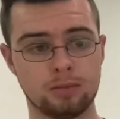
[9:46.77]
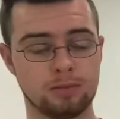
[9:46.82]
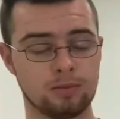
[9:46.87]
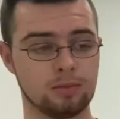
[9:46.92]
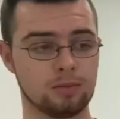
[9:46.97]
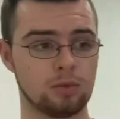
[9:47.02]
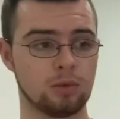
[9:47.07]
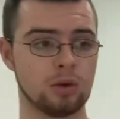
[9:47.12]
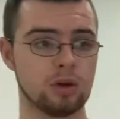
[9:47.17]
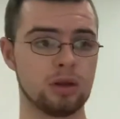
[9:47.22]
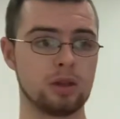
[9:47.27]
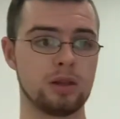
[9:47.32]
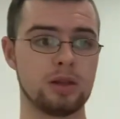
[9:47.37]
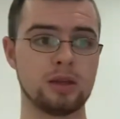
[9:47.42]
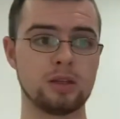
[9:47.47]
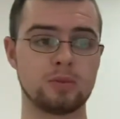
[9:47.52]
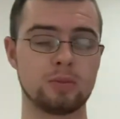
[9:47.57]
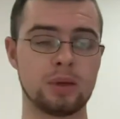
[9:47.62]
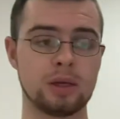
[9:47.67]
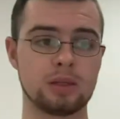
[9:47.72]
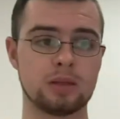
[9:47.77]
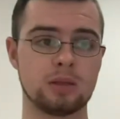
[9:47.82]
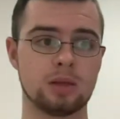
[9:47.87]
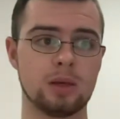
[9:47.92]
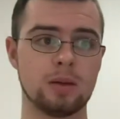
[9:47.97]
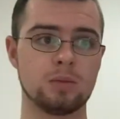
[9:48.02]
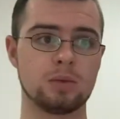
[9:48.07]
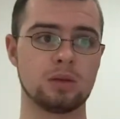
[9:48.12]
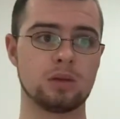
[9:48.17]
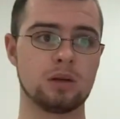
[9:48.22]
One of these big
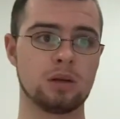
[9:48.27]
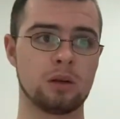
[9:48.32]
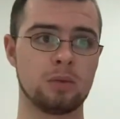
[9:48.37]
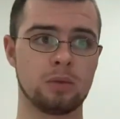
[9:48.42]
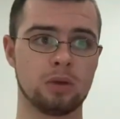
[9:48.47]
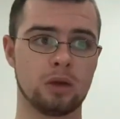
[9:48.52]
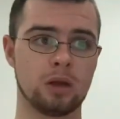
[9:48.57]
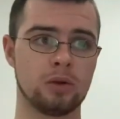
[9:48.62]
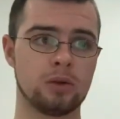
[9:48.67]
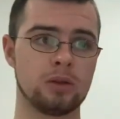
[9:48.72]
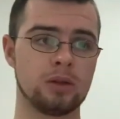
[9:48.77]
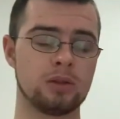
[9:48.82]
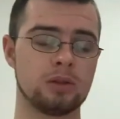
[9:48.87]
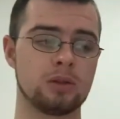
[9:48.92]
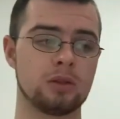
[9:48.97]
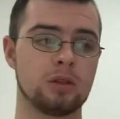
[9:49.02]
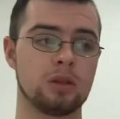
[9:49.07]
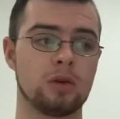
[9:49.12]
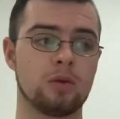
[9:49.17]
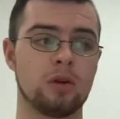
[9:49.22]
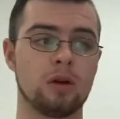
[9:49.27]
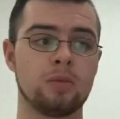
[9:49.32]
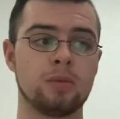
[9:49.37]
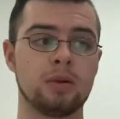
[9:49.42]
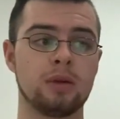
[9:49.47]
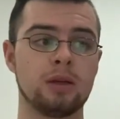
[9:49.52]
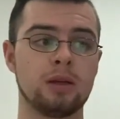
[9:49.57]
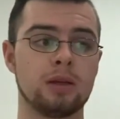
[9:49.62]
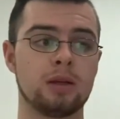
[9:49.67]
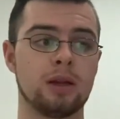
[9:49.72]
teams are going to be going into the Europa
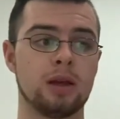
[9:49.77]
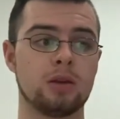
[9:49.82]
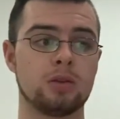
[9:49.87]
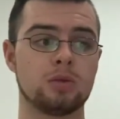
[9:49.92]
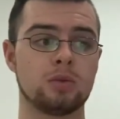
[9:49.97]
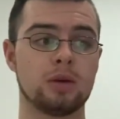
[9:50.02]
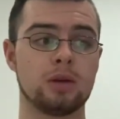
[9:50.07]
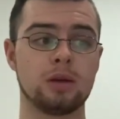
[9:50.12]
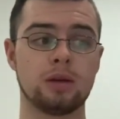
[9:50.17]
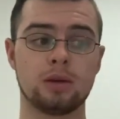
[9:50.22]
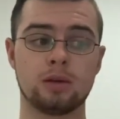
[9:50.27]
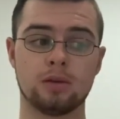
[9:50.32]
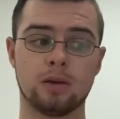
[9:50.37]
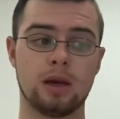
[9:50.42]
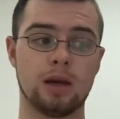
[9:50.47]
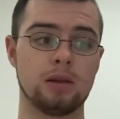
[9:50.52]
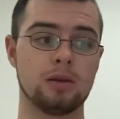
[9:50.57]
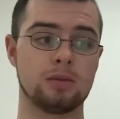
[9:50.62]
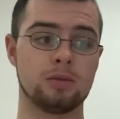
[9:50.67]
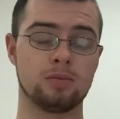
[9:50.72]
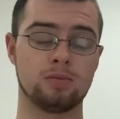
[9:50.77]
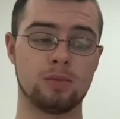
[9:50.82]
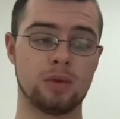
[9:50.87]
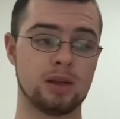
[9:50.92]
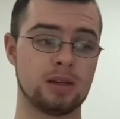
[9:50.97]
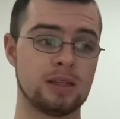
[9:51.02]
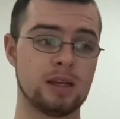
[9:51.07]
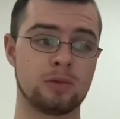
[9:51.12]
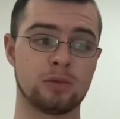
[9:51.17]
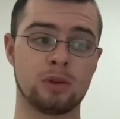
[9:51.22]
League next week, and I
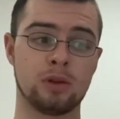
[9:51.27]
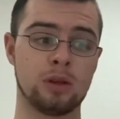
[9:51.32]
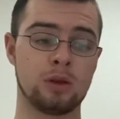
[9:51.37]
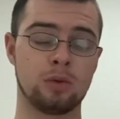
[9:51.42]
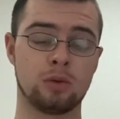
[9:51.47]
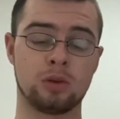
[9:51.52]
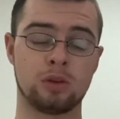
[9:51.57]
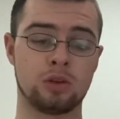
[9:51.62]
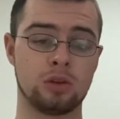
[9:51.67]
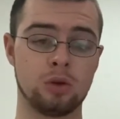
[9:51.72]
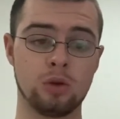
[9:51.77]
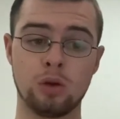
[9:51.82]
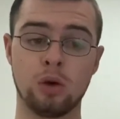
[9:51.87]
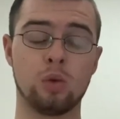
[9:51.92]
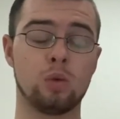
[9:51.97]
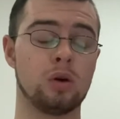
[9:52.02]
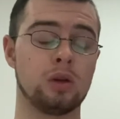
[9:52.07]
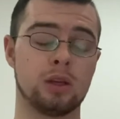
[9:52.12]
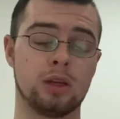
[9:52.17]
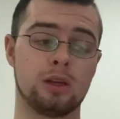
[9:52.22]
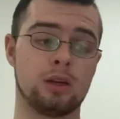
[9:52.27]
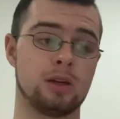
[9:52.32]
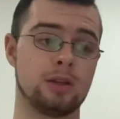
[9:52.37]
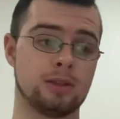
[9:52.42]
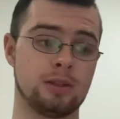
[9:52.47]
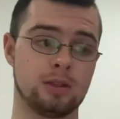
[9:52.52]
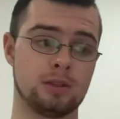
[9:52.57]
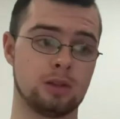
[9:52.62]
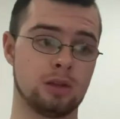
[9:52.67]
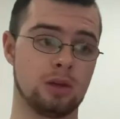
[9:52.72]
definitely do not want
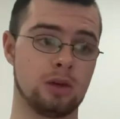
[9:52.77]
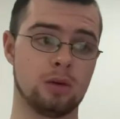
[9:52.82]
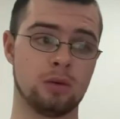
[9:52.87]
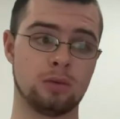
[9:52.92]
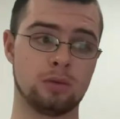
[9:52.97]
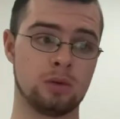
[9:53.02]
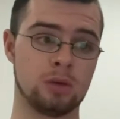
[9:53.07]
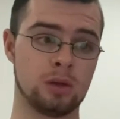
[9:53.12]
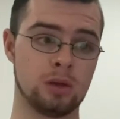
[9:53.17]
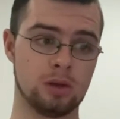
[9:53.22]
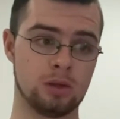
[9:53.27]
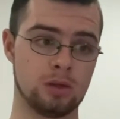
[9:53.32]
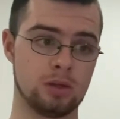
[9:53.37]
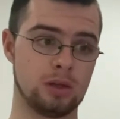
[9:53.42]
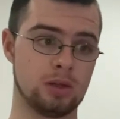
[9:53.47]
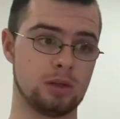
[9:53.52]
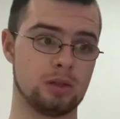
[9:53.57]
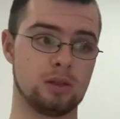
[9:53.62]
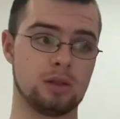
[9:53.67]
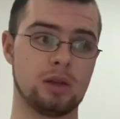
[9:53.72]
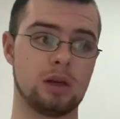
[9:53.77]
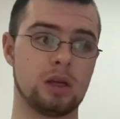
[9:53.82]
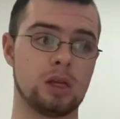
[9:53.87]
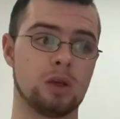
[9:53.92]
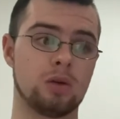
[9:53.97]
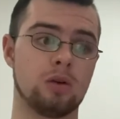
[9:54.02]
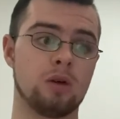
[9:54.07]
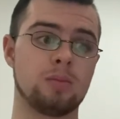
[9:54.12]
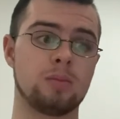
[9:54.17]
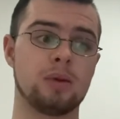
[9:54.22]
United to go into that
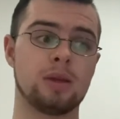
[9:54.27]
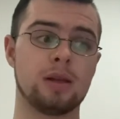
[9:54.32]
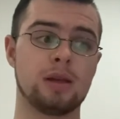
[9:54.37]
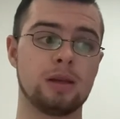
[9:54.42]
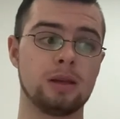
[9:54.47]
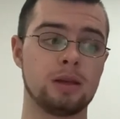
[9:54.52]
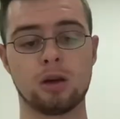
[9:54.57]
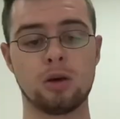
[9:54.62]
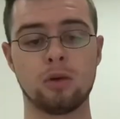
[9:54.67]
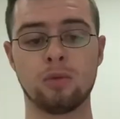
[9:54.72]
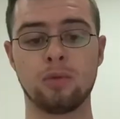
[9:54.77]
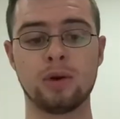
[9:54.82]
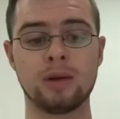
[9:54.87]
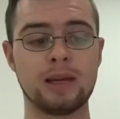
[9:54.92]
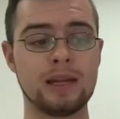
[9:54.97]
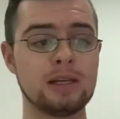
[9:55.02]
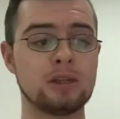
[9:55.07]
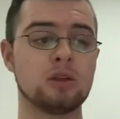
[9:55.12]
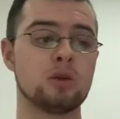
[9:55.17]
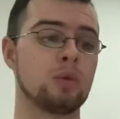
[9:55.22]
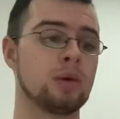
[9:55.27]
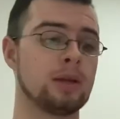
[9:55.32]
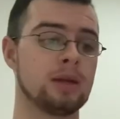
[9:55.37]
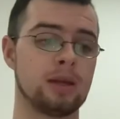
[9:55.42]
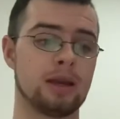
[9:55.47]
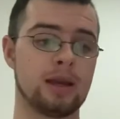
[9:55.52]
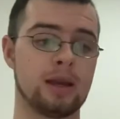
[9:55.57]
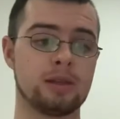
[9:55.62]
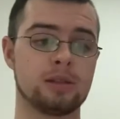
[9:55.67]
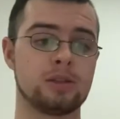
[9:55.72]
Europa League. We need to win
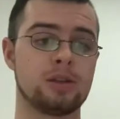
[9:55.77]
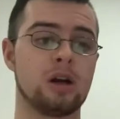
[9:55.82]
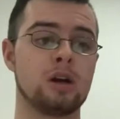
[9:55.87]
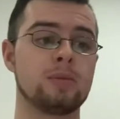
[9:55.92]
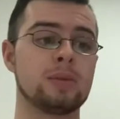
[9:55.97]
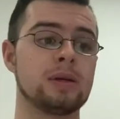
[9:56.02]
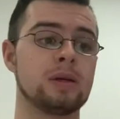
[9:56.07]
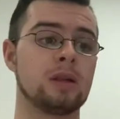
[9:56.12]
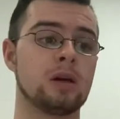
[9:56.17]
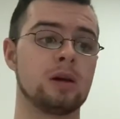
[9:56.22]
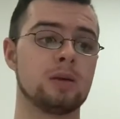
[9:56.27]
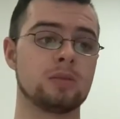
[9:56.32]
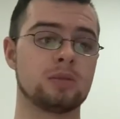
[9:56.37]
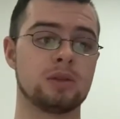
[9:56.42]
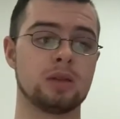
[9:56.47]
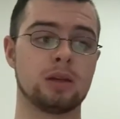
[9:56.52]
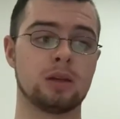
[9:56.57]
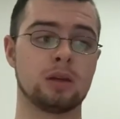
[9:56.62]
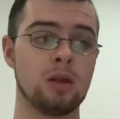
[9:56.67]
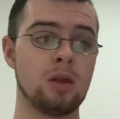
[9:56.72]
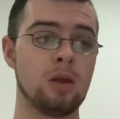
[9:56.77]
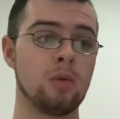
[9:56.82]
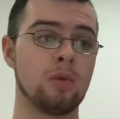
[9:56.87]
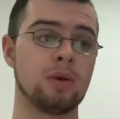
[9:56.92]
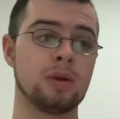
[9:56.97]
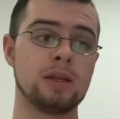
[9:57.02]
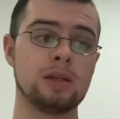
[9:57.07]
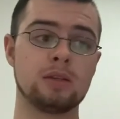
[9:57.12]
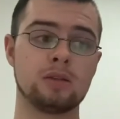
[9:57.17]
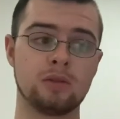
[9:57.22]
against RB Leipzig. We
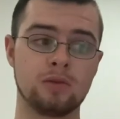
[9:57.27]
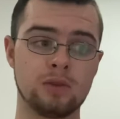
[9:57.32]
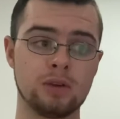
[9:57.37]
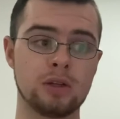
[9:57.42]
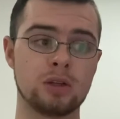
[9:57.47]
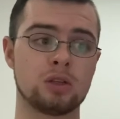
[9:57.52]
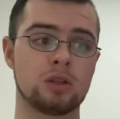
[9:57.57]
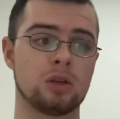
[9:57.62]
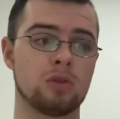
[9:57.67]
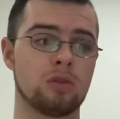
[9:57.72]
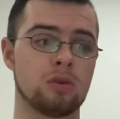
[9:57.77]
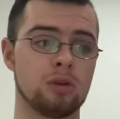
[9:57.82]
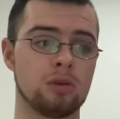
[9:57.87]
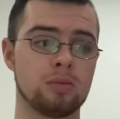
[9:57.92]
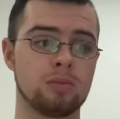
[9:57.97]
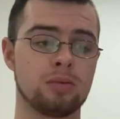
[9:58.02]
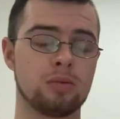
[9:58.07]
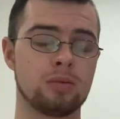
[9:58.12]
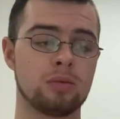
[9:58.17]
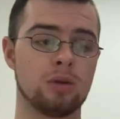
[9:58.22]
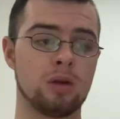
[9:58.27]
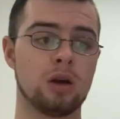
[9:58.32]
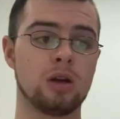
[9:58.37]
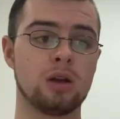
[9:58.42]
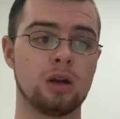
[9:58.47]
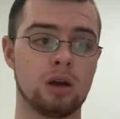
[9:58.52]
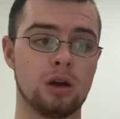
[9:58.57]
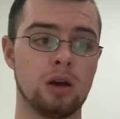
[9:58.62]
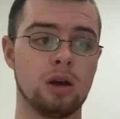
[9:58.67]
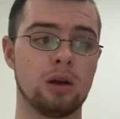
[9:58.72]
need to finish the group on
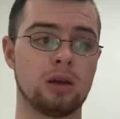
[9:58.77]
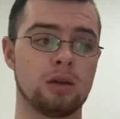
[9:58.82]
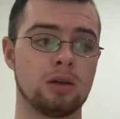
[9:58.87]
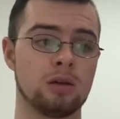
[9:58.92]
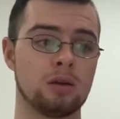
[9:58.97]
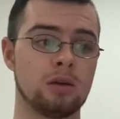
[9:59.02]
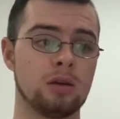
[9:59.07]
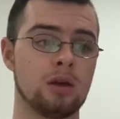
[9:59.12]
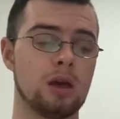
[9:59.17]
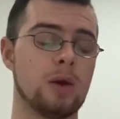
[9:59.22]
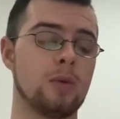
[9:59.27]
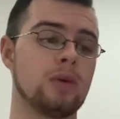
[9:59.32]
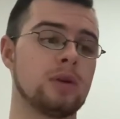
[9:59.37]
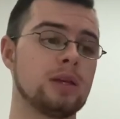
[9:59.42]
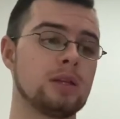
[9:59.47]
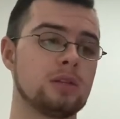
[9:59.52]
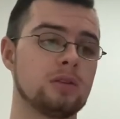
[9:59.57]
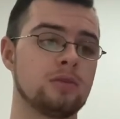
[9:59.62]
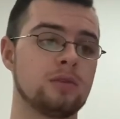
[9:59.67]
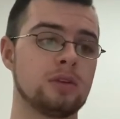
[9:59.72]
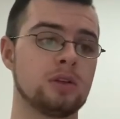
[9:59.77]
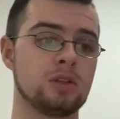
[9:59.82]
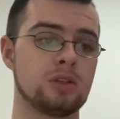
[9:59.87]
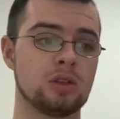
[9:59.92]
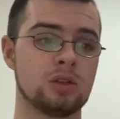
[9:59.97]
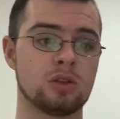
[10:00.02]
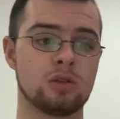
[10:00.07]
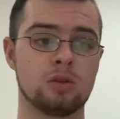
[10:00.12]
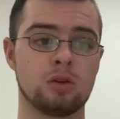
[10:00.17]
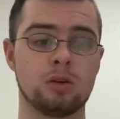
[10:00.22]
a high, and we need to finish
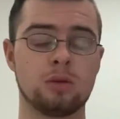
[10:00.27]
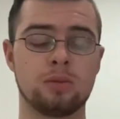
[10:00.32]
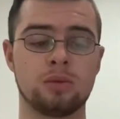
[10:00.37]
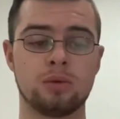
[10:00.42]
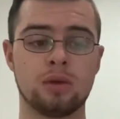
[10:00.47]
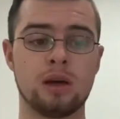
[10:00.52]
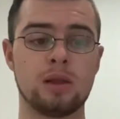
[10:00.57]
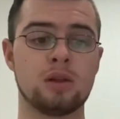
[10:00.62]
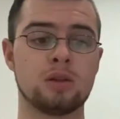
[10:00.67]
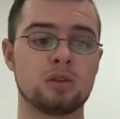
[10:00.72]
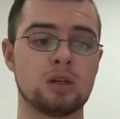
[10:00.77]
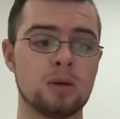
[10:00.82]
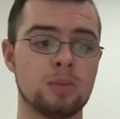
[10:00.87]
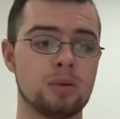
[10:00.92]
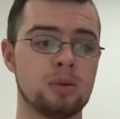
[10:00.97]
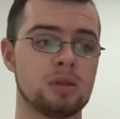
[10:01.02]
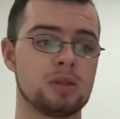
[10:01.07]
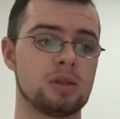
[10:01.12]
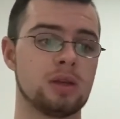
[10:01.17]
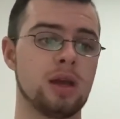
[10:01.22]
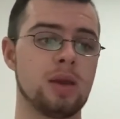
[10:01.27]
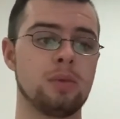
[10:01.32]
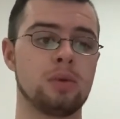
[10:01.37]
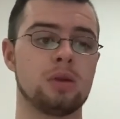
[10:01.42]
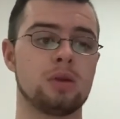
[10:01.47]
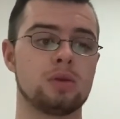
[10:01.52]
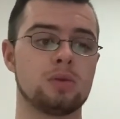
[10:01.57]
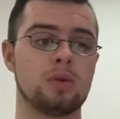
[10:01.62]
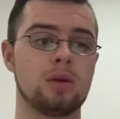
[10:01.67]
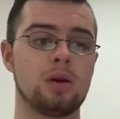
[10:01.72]
this group at the top of the table
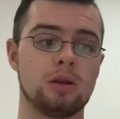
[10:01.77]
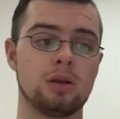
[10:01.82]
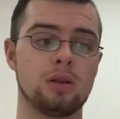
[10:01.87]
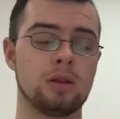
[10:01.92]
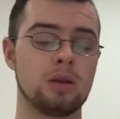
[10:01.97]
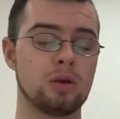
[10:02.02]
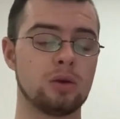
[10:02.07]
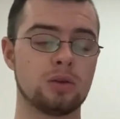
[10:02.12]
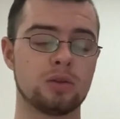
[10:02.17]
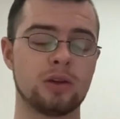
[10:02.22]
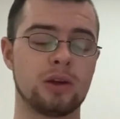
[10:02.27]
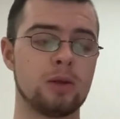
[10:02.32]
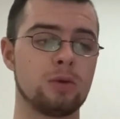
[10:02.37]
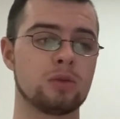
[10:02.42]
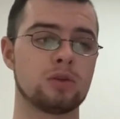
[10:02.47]
as well. They all said it was a